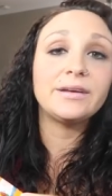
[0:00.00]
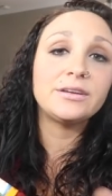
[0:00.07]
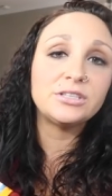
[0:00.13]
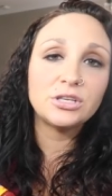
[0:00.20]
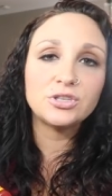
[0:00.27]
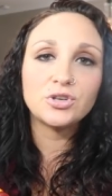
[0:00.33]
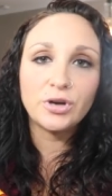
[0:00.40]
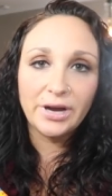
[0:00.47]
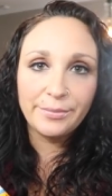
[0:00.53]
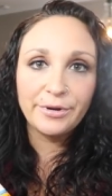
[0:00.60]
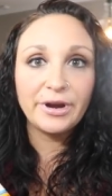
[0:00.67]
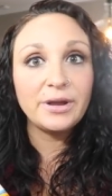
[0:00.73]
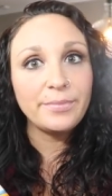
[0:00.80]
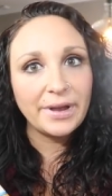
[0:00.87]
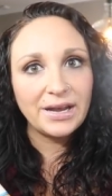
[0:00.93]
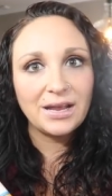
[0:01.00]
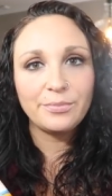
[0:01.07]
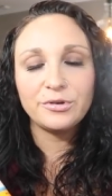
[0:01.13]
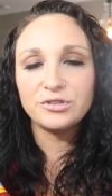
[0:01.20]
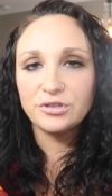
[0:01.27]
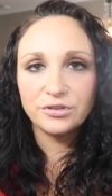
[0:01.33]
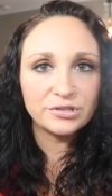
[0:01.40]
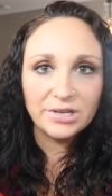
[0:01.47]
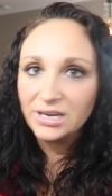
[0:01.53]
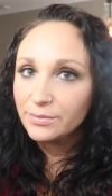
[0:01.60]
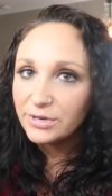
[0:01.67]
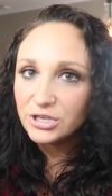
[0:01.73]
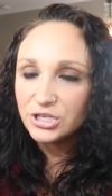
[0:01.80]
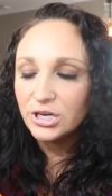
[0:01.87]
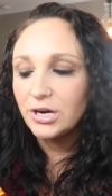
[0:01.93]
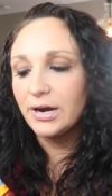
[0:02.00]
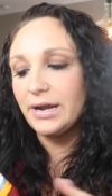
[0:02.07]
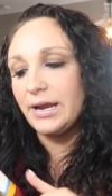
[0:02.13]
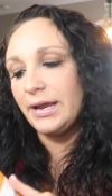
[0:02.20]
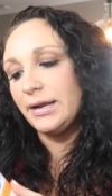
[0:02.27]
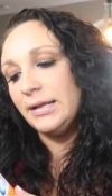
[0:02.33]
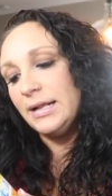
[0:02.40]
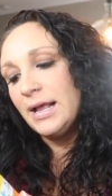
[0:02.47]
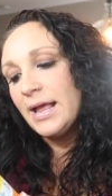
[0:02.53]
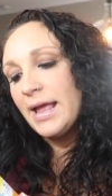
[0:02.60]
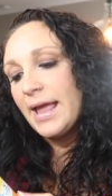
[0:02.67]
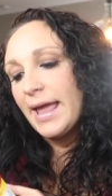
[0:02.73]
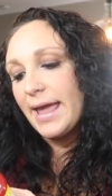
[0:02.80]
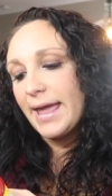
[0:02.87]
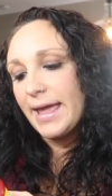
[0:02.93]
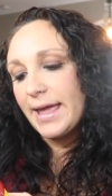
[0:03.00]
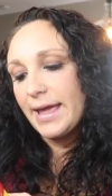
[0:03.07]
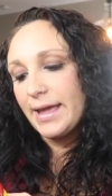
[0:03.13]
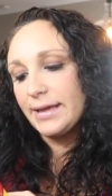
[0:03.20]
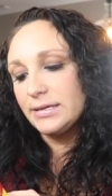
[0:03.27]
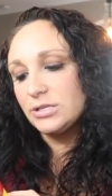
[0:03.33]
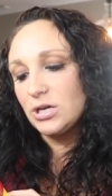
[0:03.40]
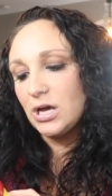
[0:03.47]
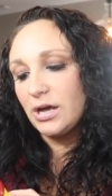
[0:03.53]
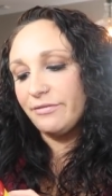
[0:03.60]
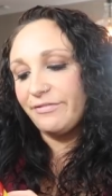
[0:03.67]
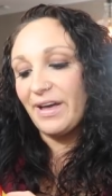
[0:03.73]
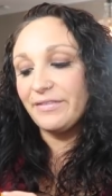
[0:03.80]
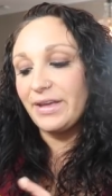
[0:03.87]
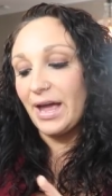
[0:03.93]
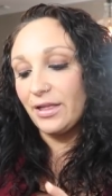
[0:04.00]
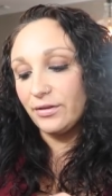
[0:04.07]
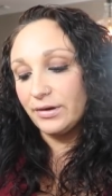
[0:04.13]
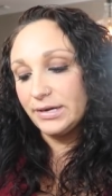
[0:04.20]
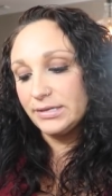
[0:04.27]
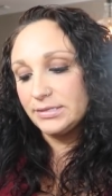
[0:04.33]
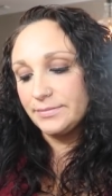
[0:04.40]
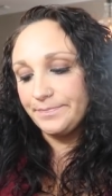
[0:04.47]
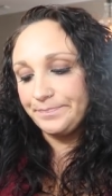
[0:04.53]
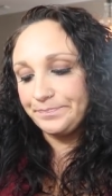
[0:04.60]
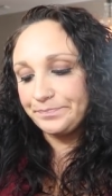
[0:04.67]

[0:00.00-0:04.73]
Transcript: because it's cranberry and pineapple, so there's gonna be sugar in it, and 5 calories.